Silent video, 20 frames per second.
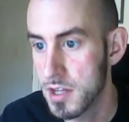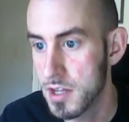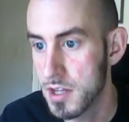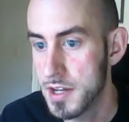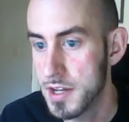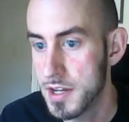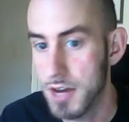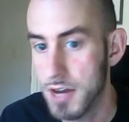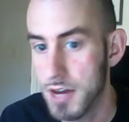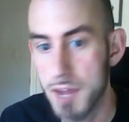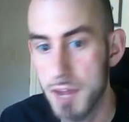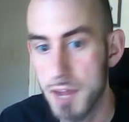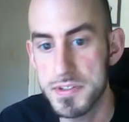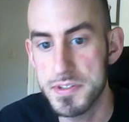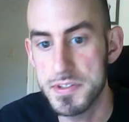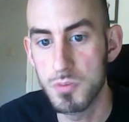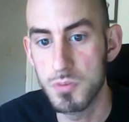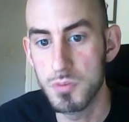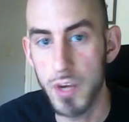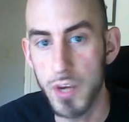Now, I'm
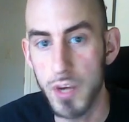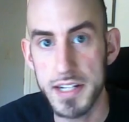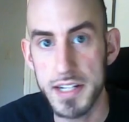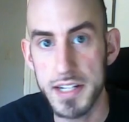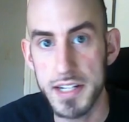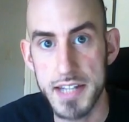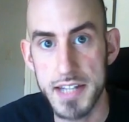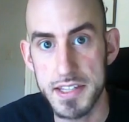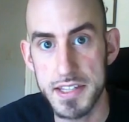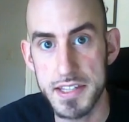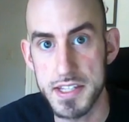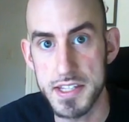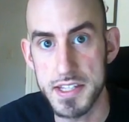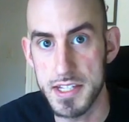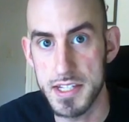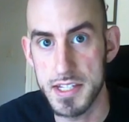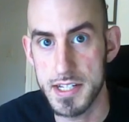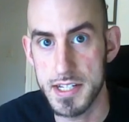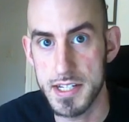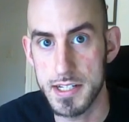waiting to take
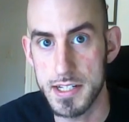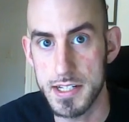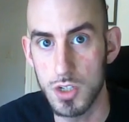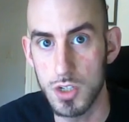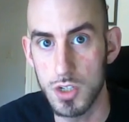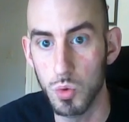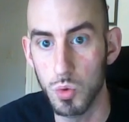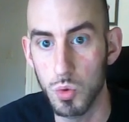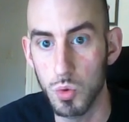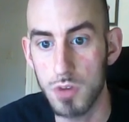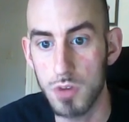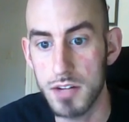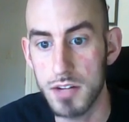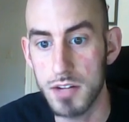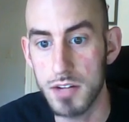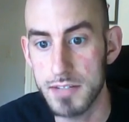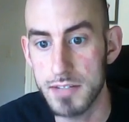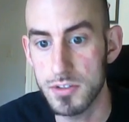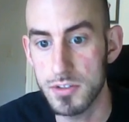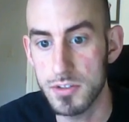this Warlock
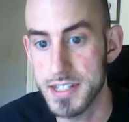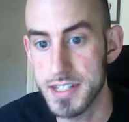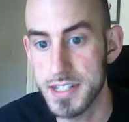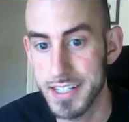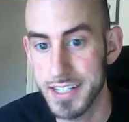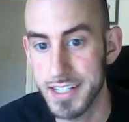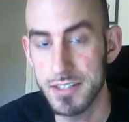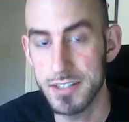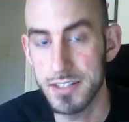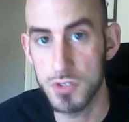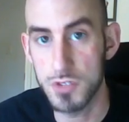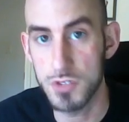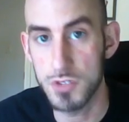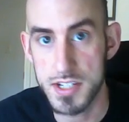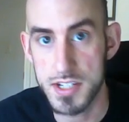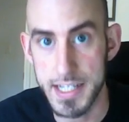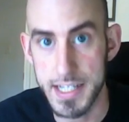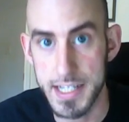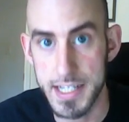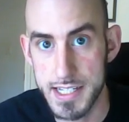level until level
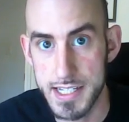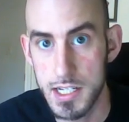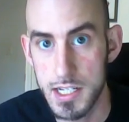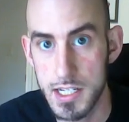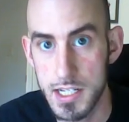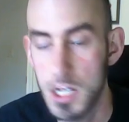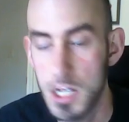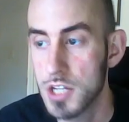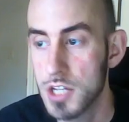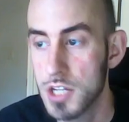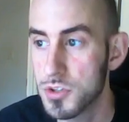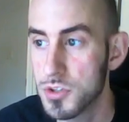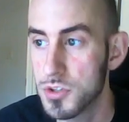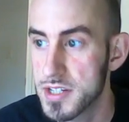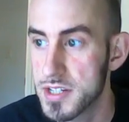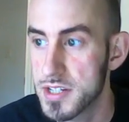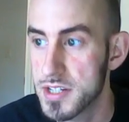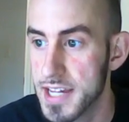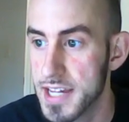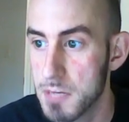6. You
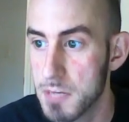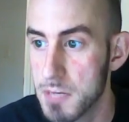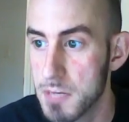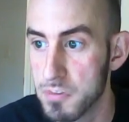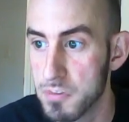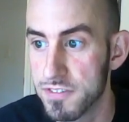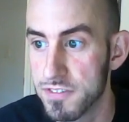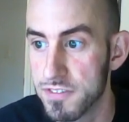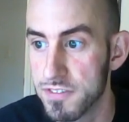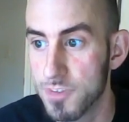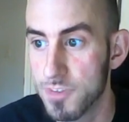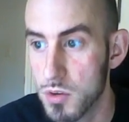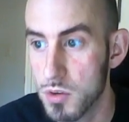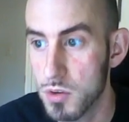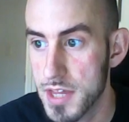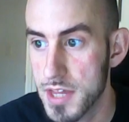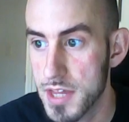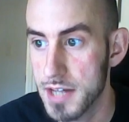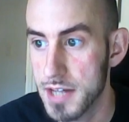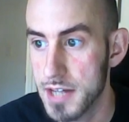could take it before
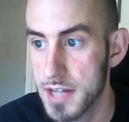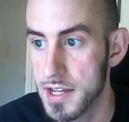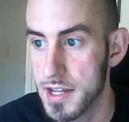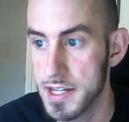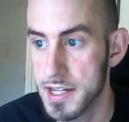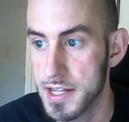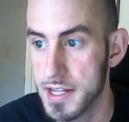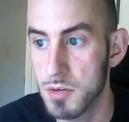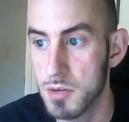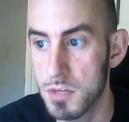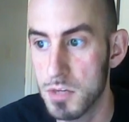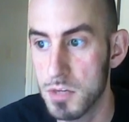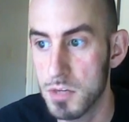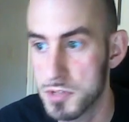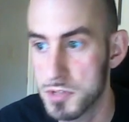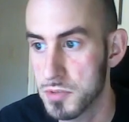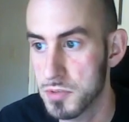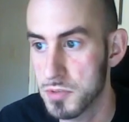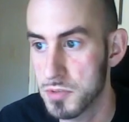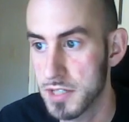then, anywhere
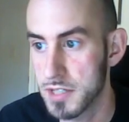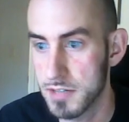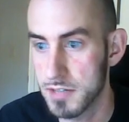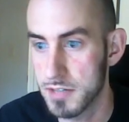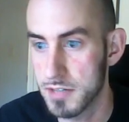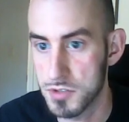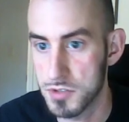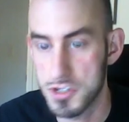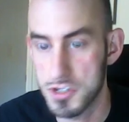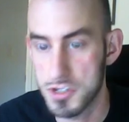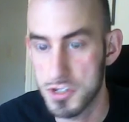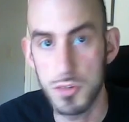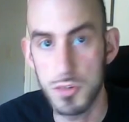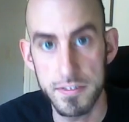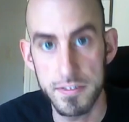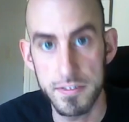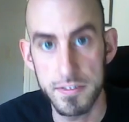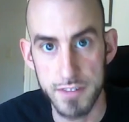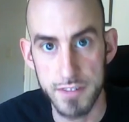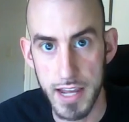between levels 2
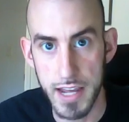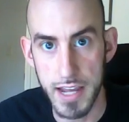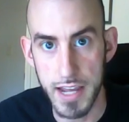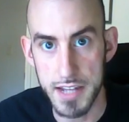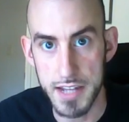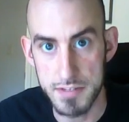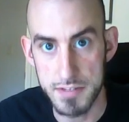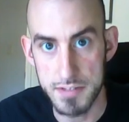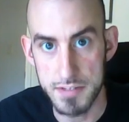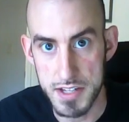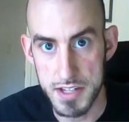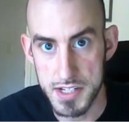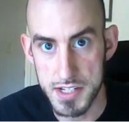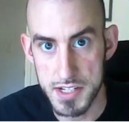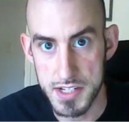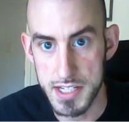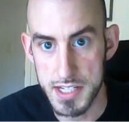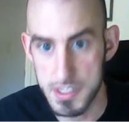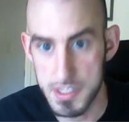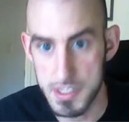and
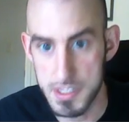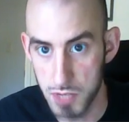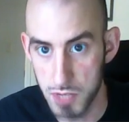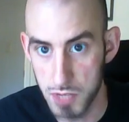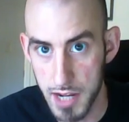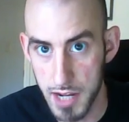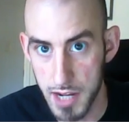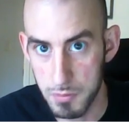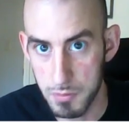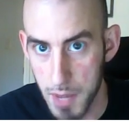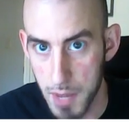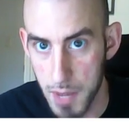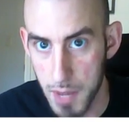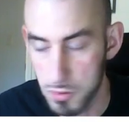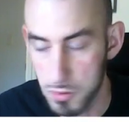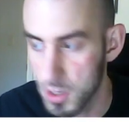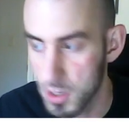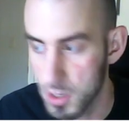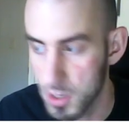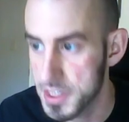6 is when I would
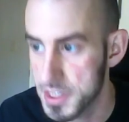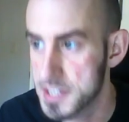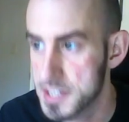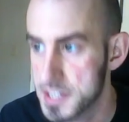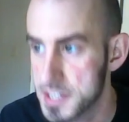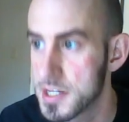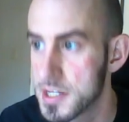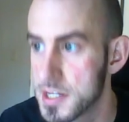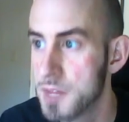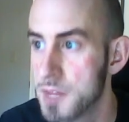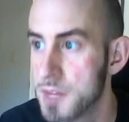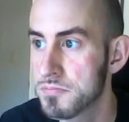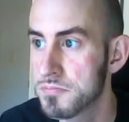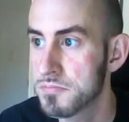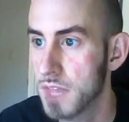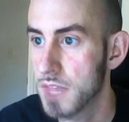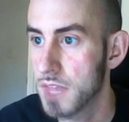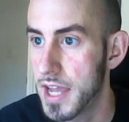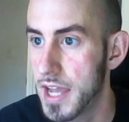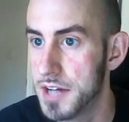want this.
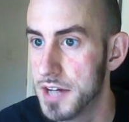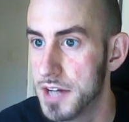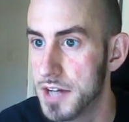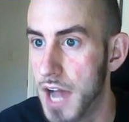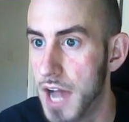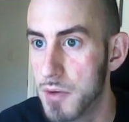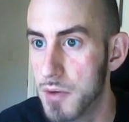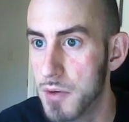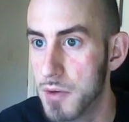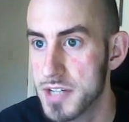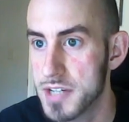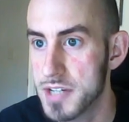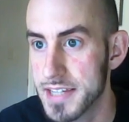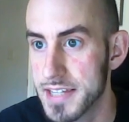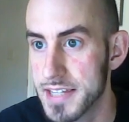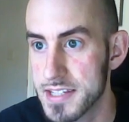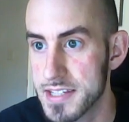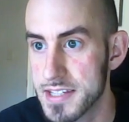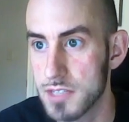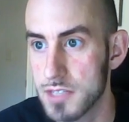And I would take
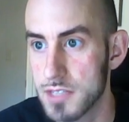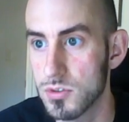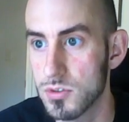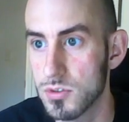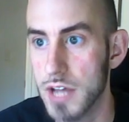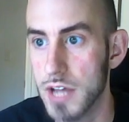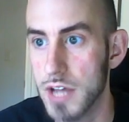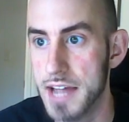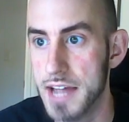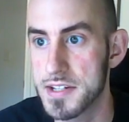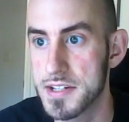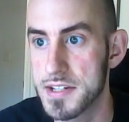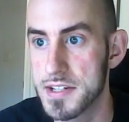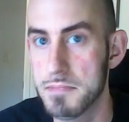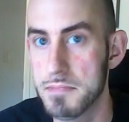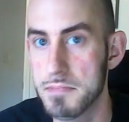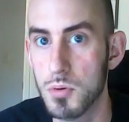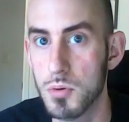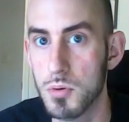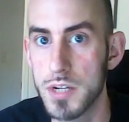this level at some
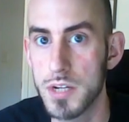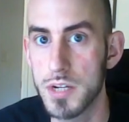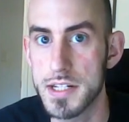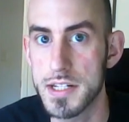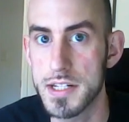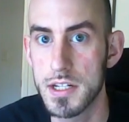point